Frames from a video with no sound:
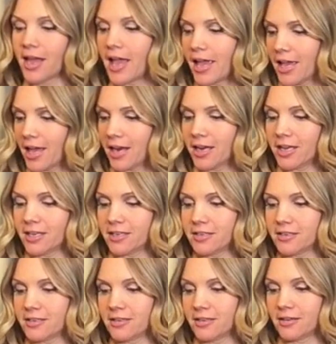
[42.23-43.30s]
And
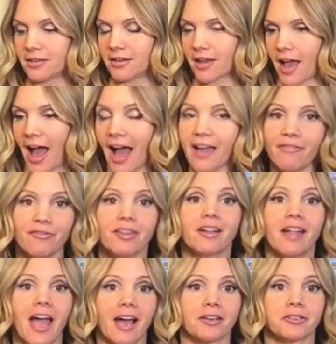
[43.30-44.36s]
I feel
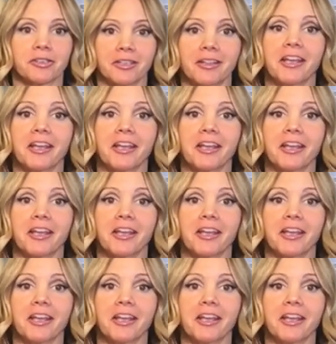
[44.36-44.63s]
actually